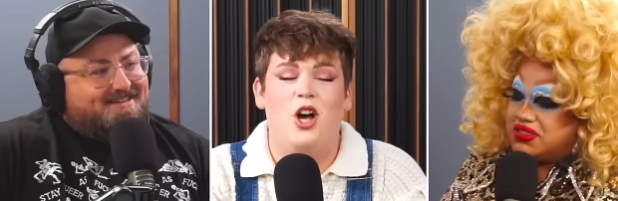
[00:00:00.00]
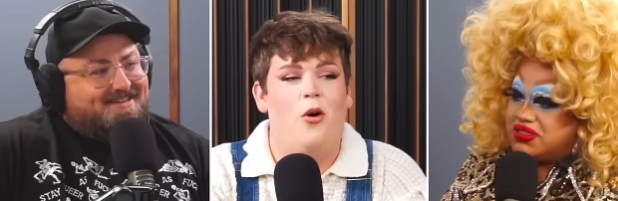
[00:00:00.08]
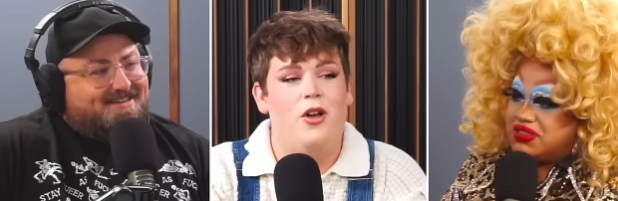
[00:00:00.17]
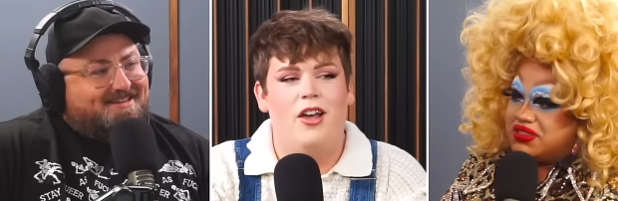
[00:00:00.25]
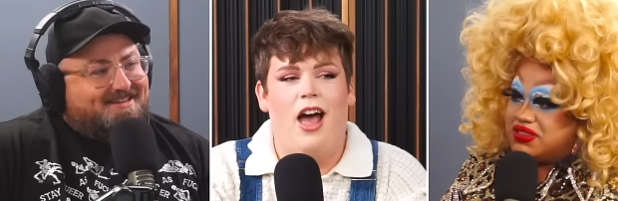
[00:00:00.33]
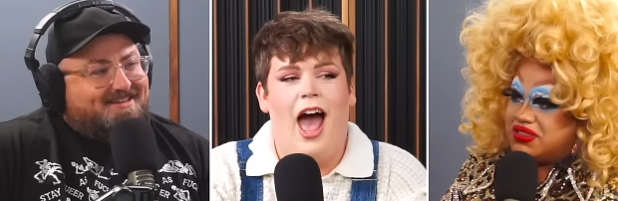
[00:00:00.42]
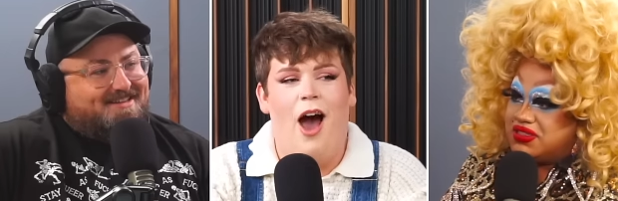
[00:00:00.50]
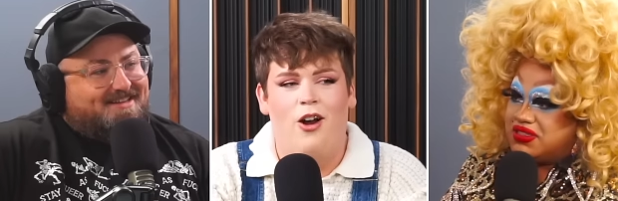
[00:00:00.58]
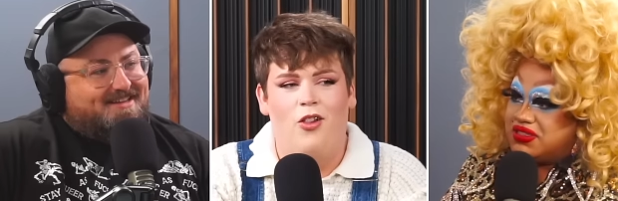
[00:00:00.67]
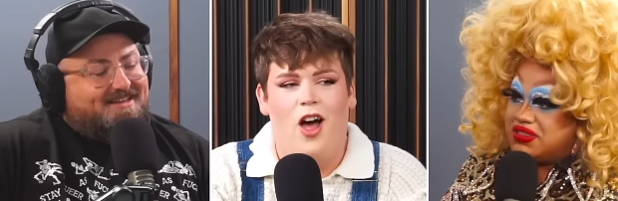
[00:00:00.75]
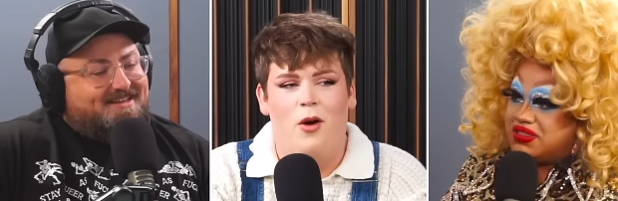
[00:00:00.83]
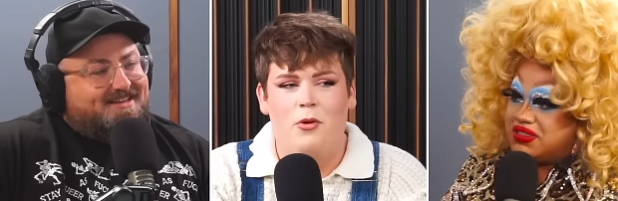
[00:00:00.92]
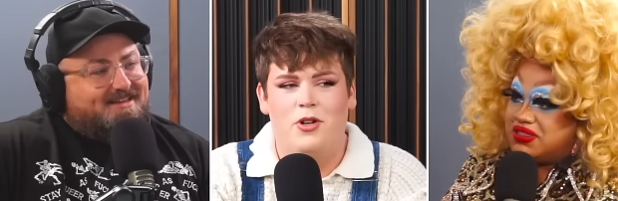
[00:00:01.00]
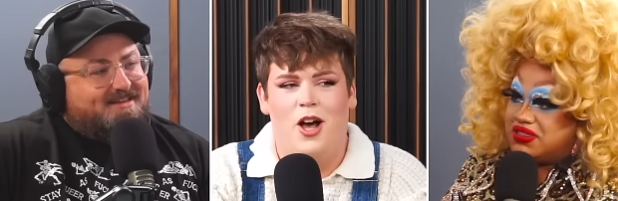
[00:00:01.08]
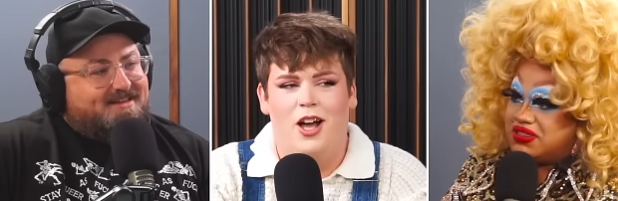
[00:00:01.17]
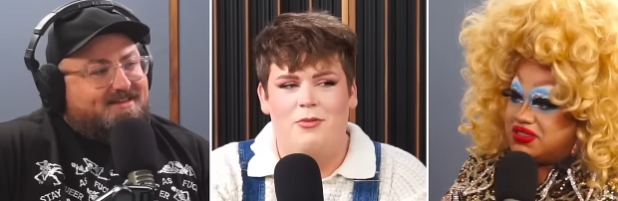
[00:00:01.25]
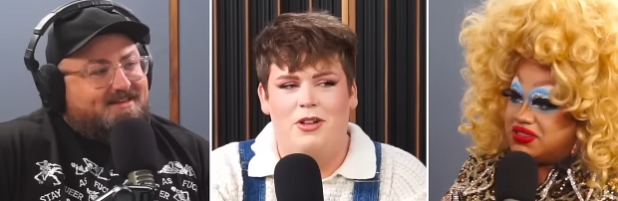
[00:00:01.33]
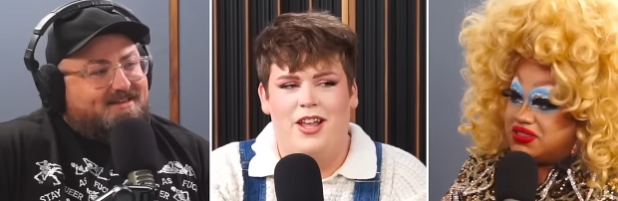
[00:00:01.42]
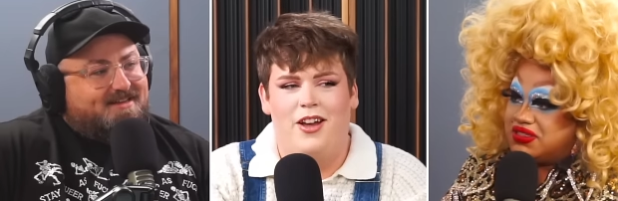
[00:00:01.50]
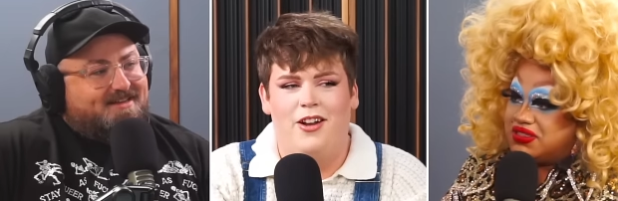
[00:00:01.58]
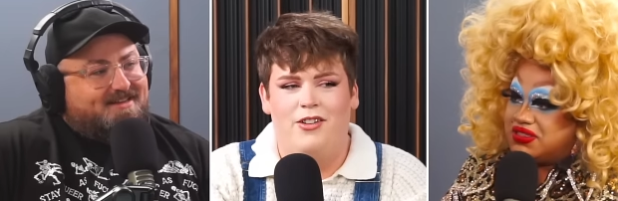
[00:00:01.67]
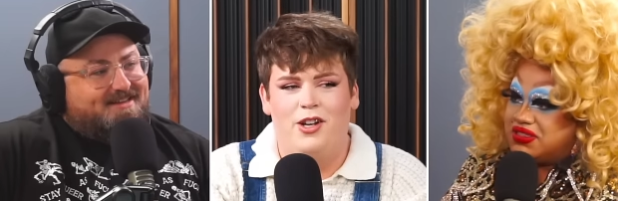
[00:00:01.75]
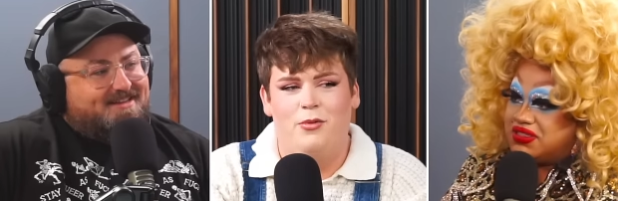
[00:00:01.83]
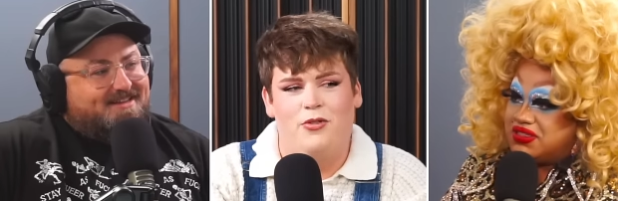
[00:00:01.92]
Speaker 1: go out a lot. We were talking about that
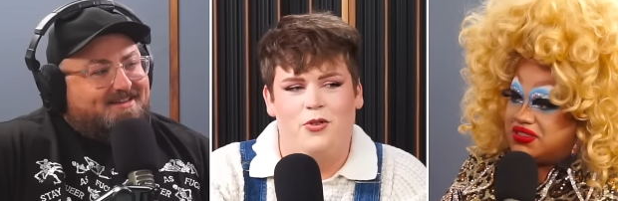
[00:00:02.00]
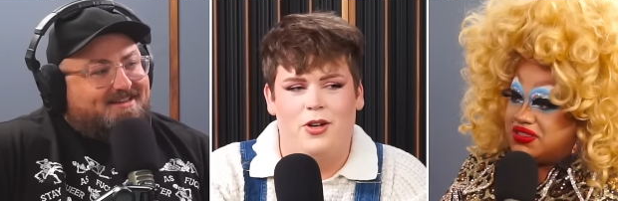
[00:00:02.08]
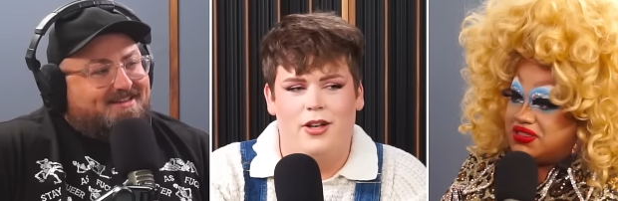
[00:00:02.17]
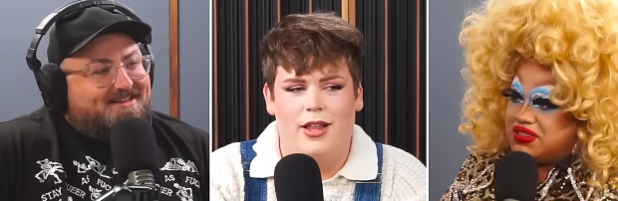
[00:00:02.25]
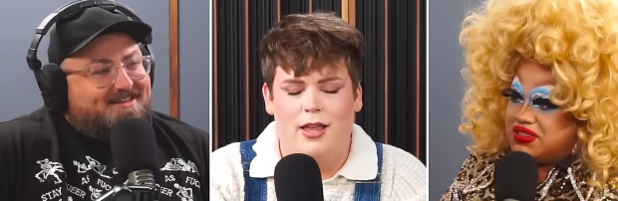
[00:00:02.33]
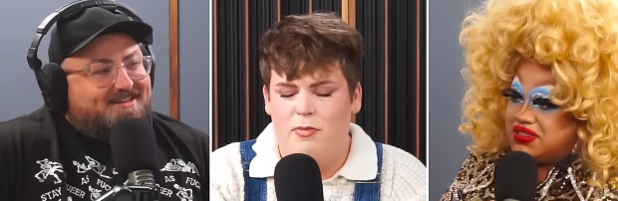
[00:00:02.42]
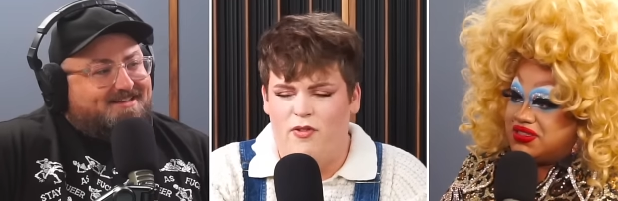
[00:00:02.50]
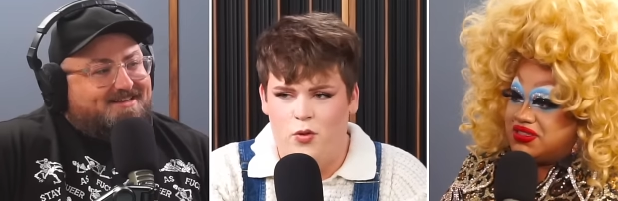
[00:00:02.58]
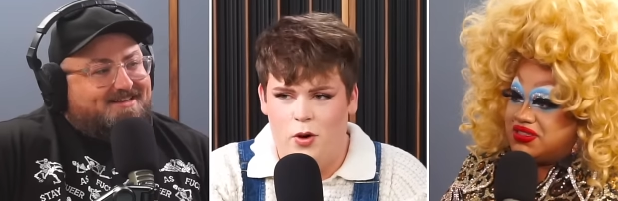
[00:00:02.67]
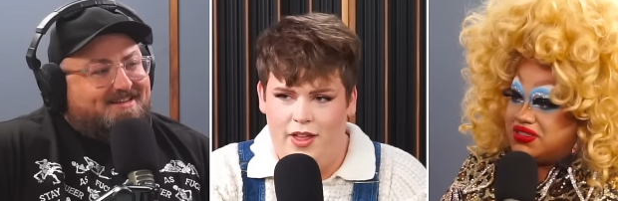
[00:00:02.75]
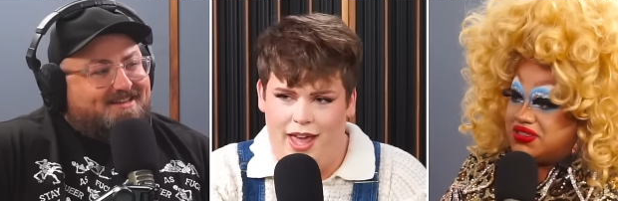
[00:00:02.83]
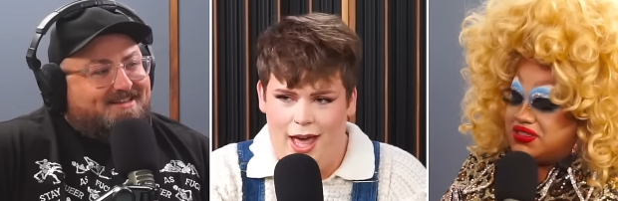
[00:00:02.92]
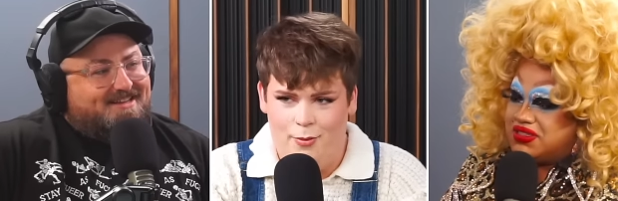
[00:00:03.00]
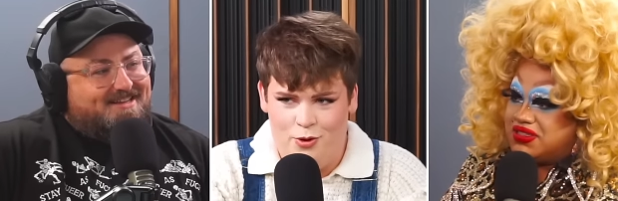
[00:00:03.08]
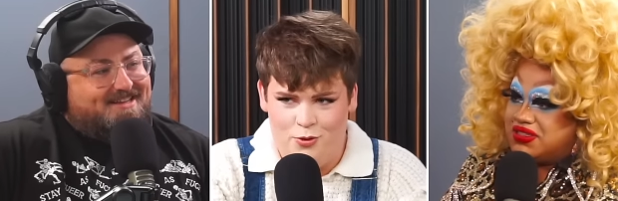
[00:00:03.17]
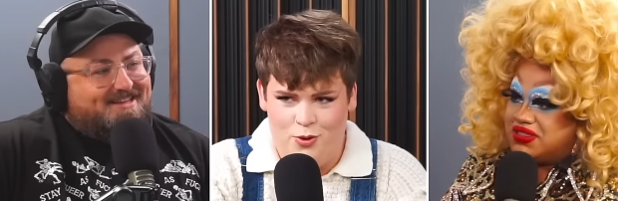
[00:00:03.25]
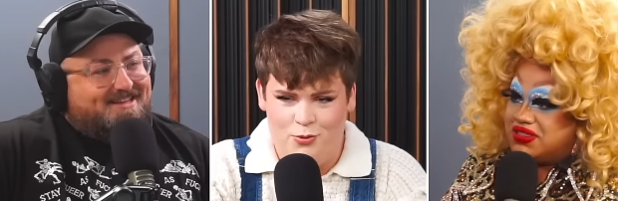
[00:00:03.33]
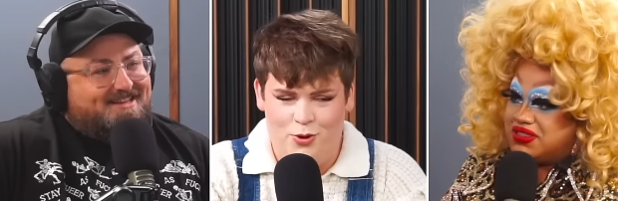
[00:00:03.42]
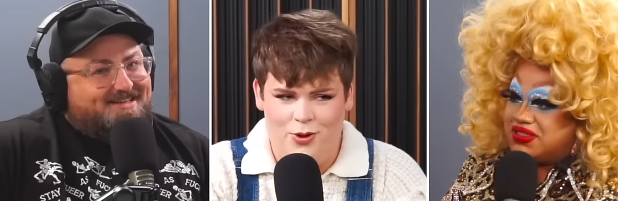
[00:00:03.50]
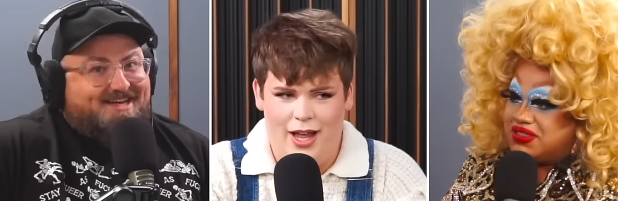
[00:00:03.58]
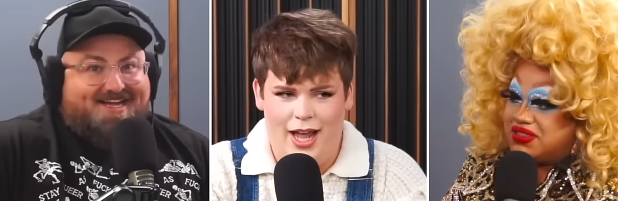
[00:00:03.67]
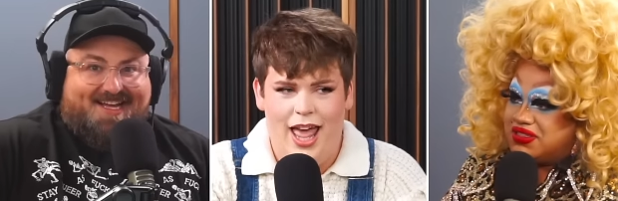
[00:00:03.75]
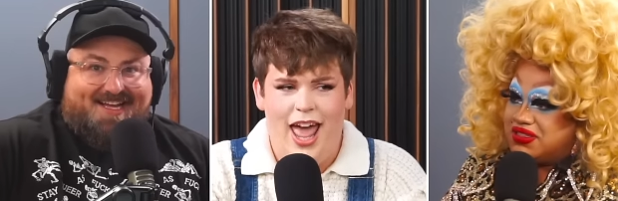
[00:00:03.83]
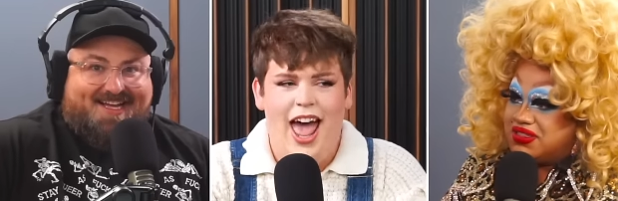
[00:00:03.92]
earlier before the, before the cameras were rolling.